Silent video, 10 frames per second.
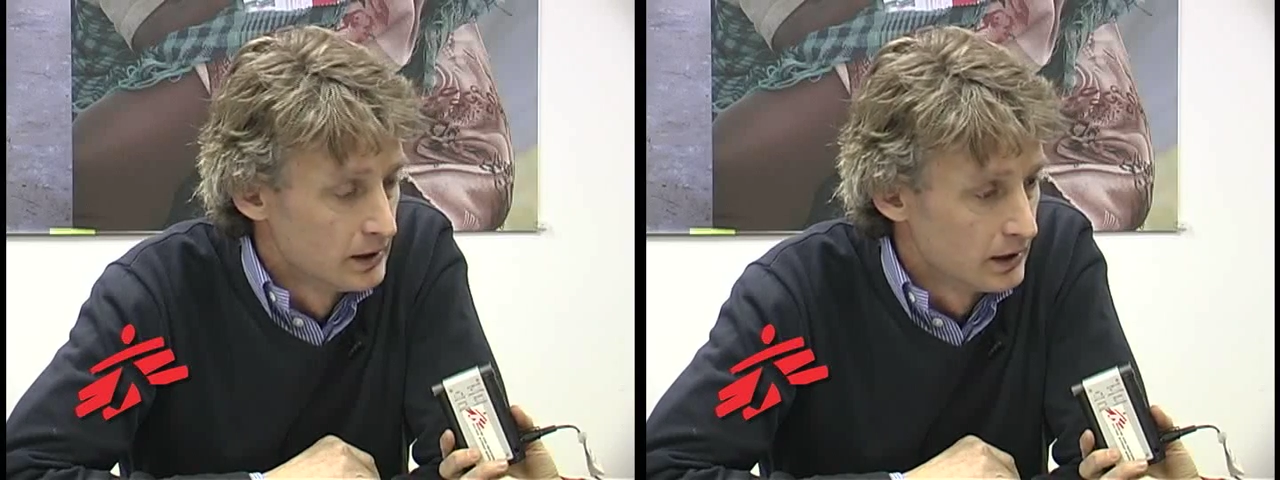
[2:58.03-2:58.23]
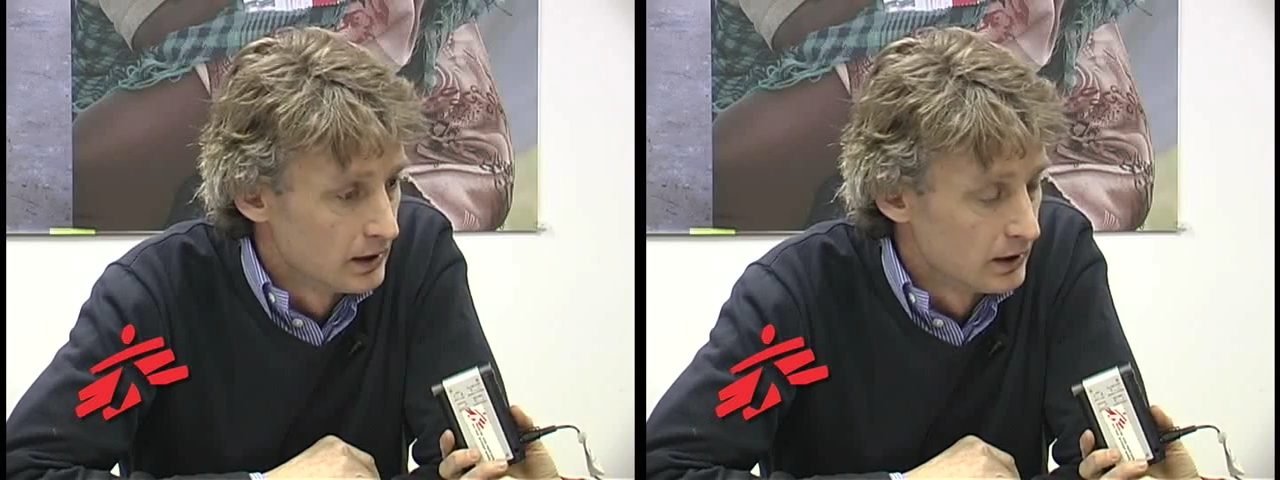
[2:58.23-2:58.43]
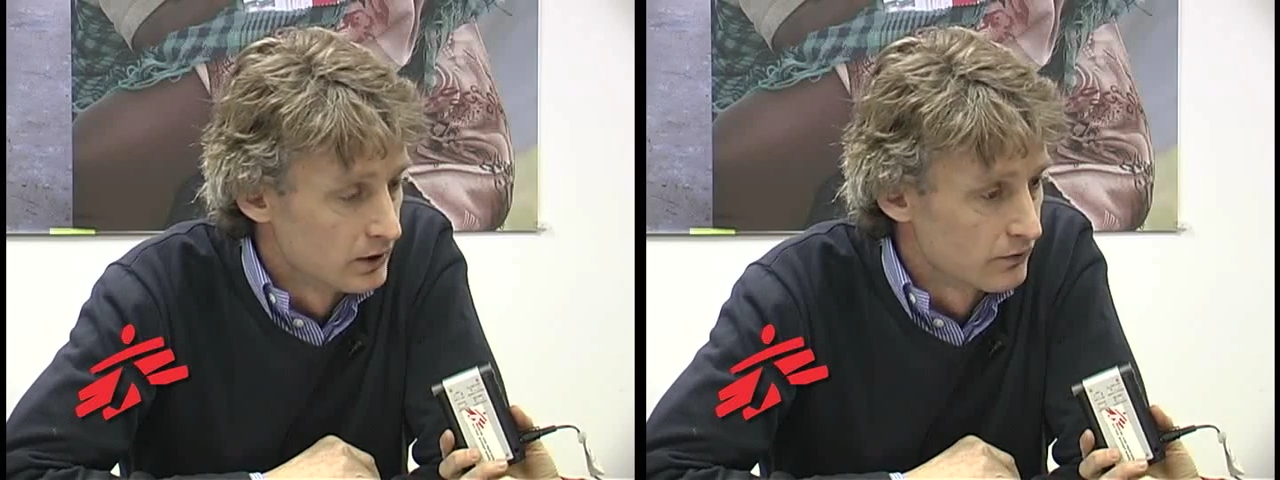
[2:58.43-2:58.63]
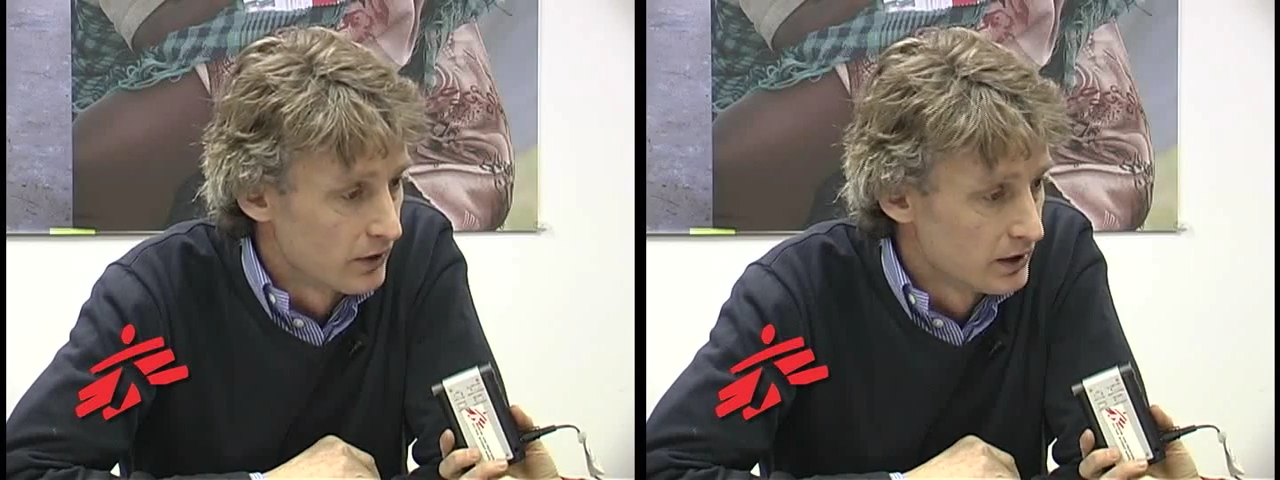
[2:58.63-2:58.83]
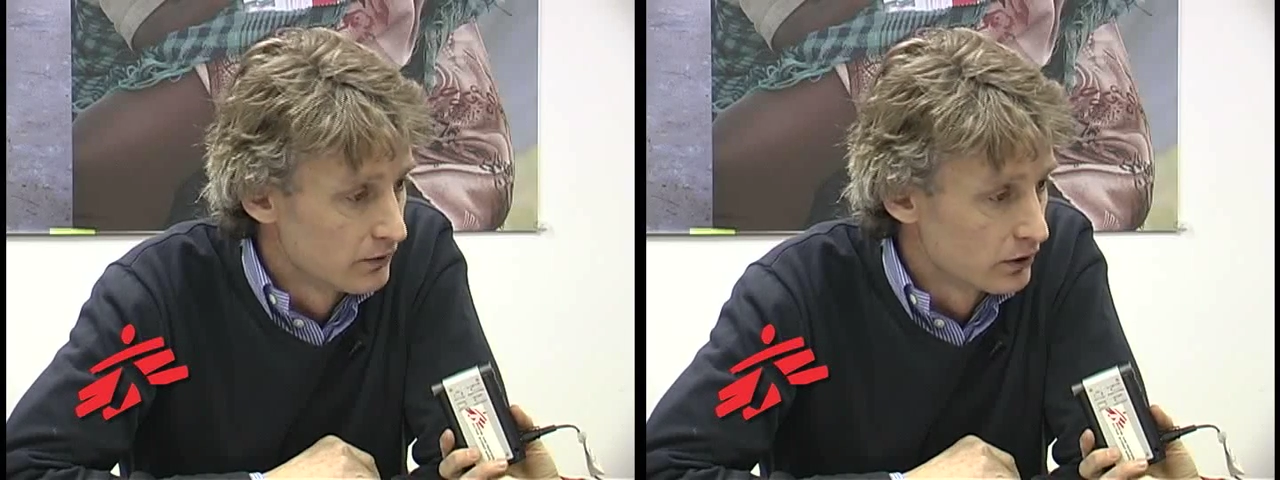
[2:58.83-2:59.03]
It's
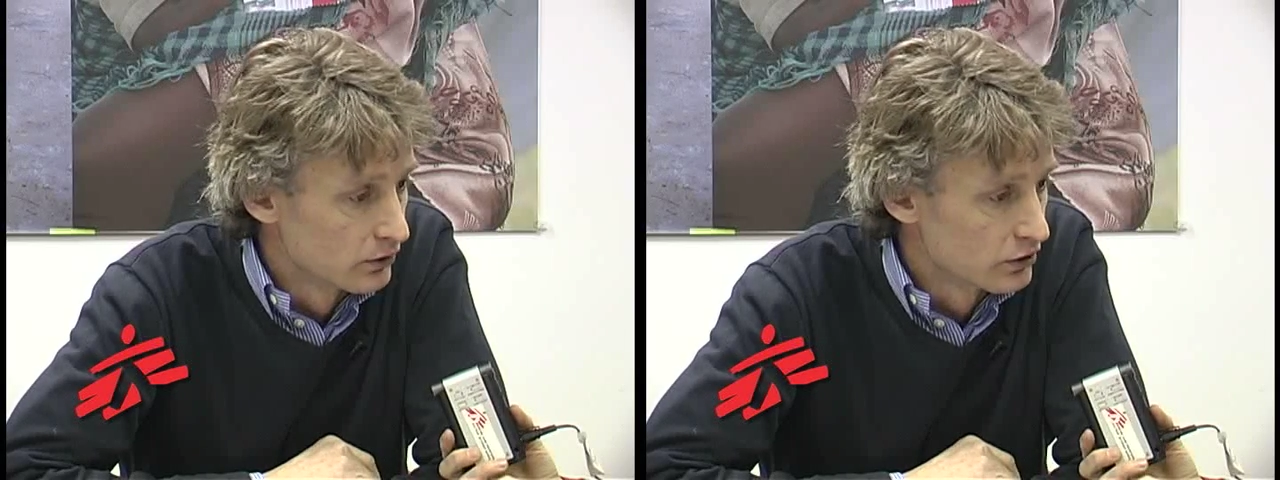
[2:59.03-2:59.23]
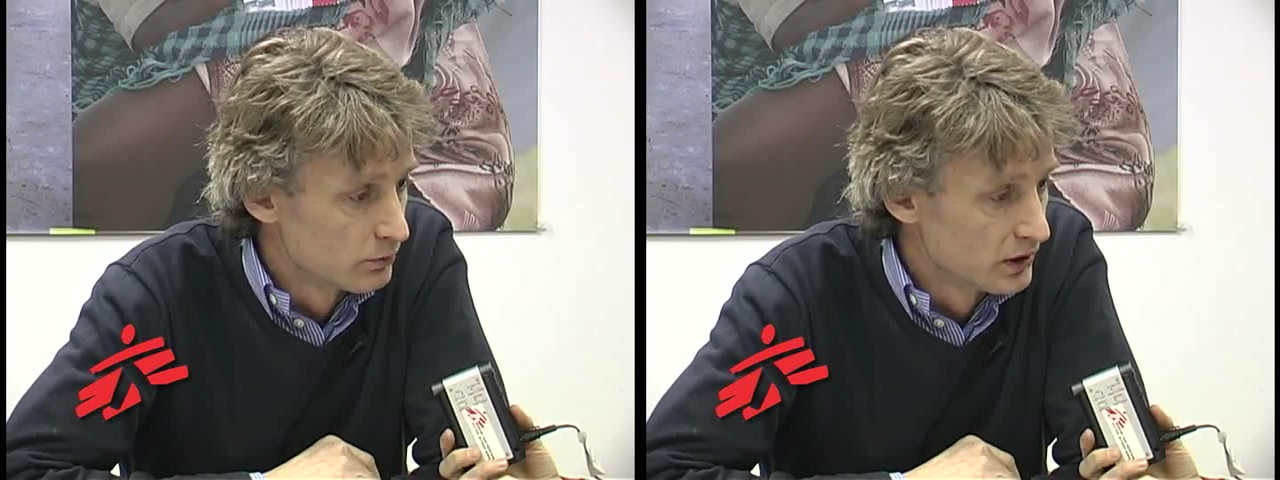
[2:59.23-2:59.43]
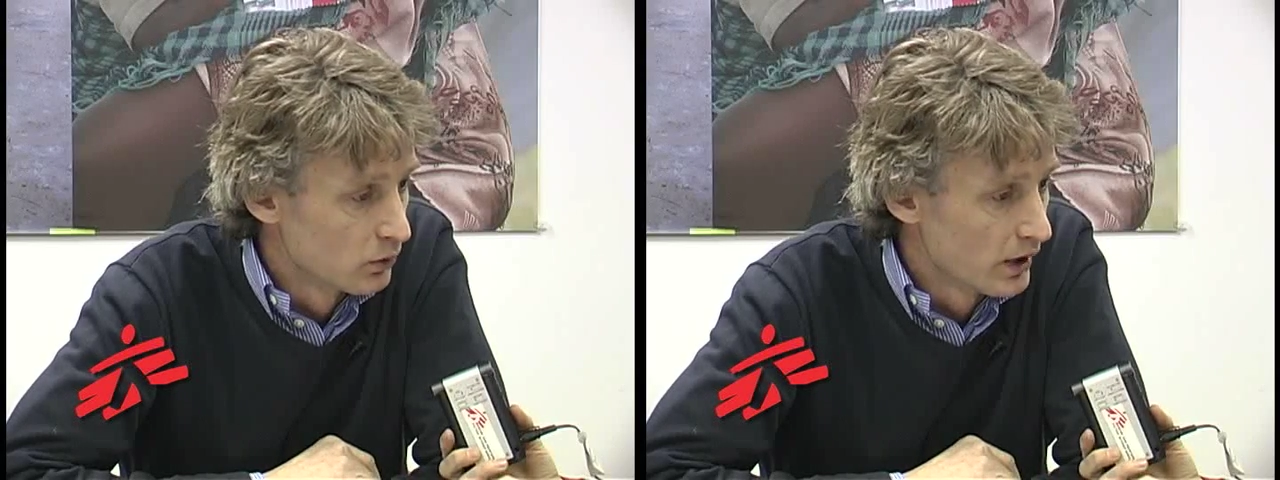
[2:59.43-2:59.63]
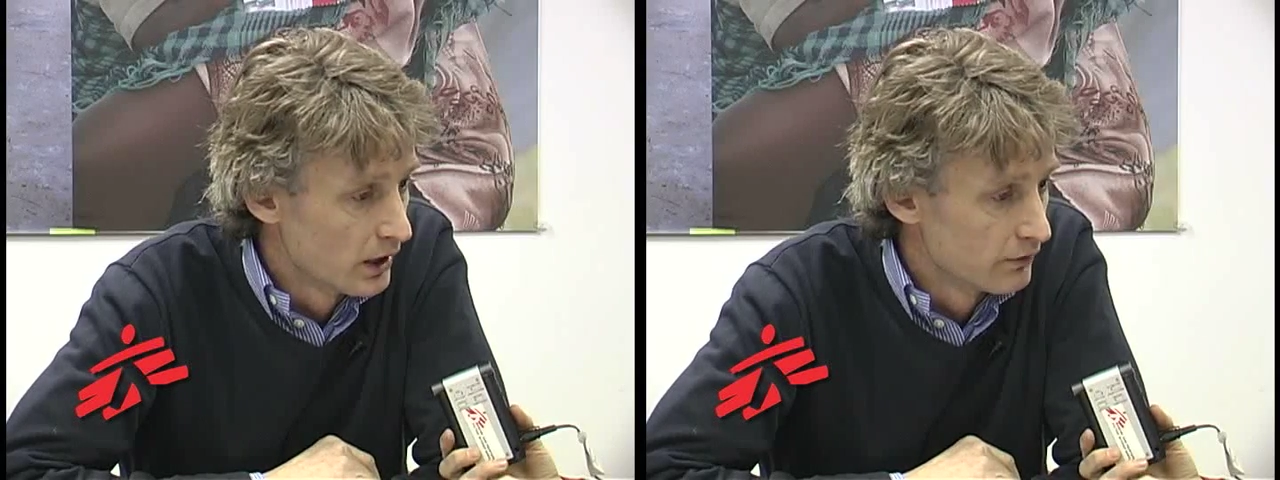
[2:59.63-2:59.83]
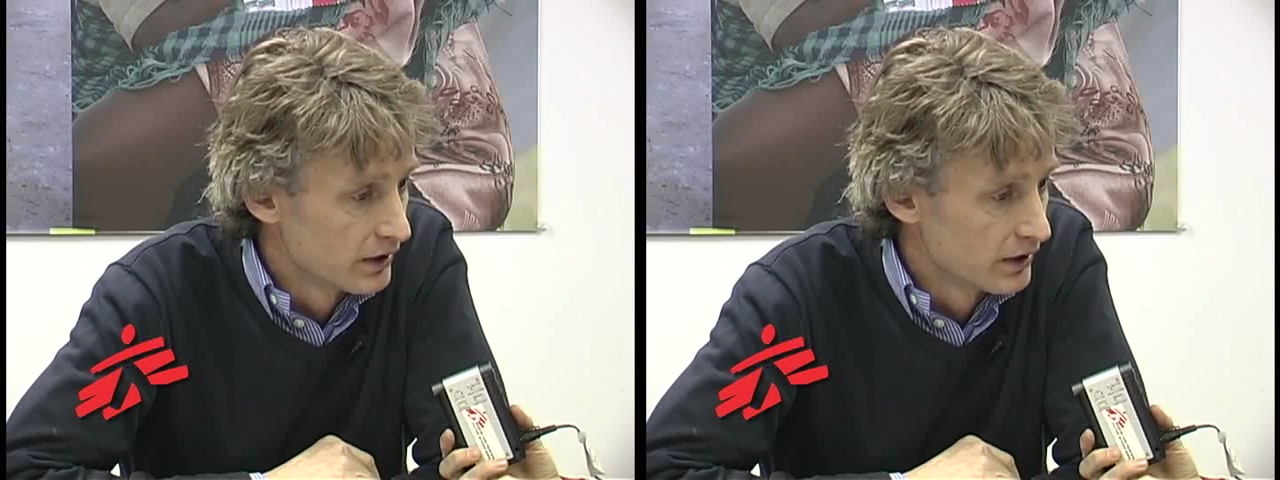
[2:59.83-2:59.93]
very difficult to be aware of